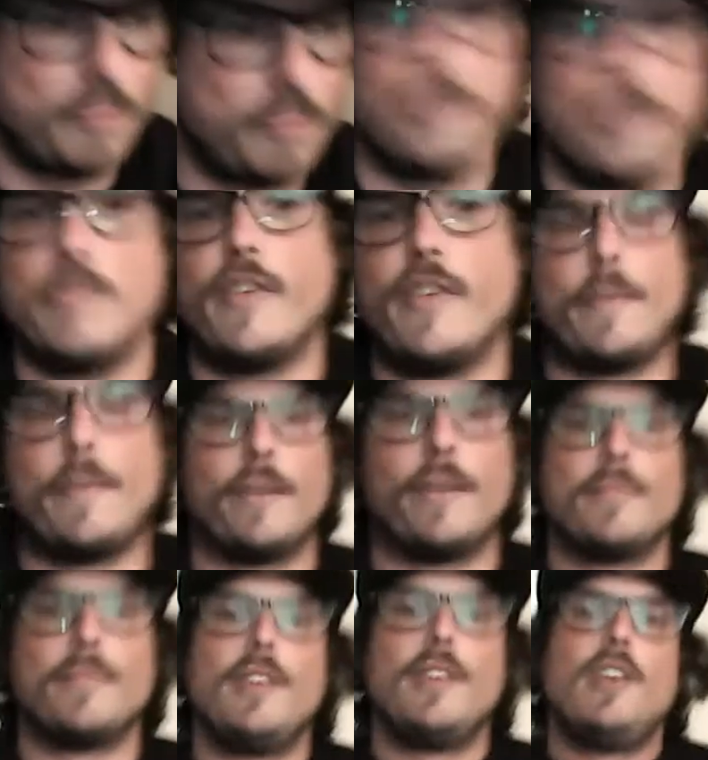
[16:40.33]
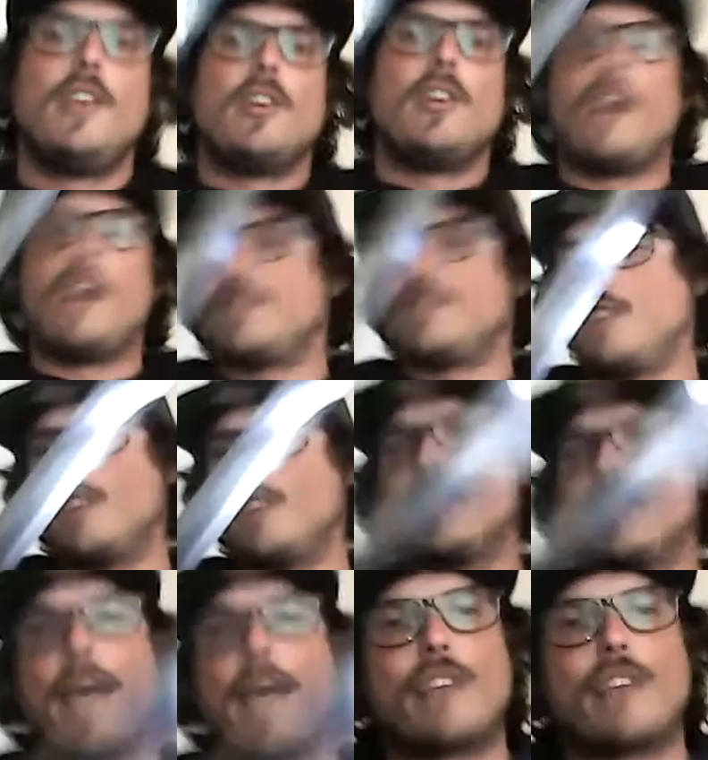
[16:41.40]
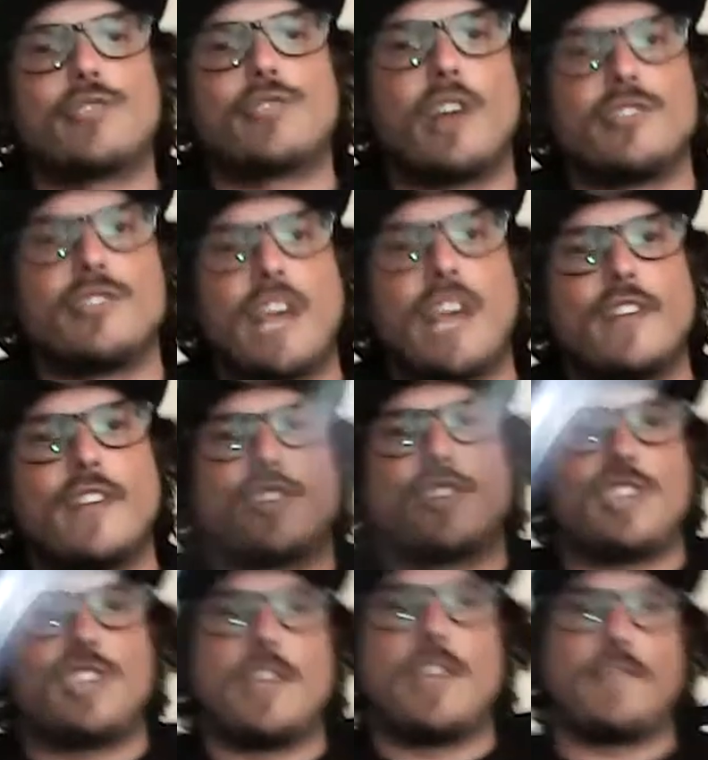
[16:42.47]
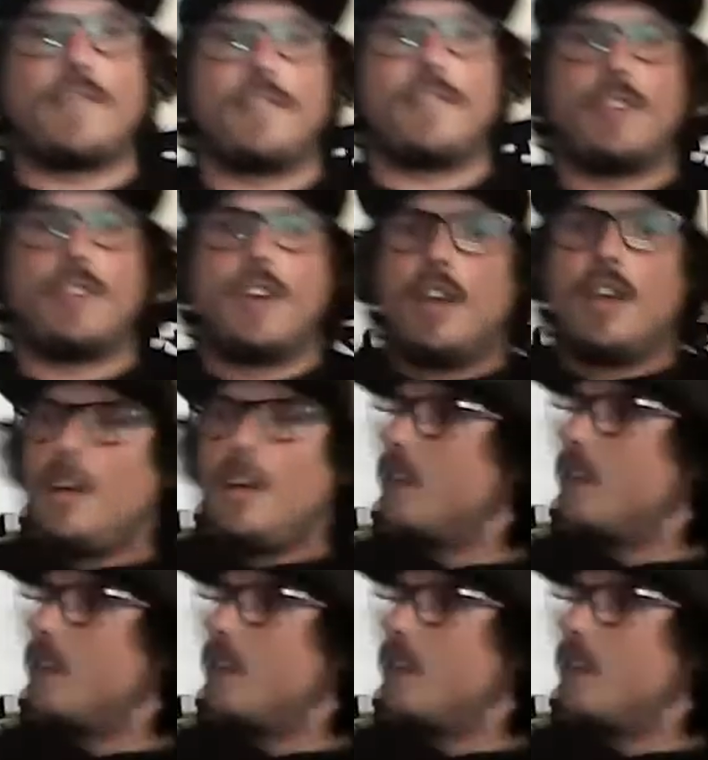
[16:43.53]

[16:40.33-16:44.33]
movie up here. All right, so here's the Master Sword outside of its sheath. It's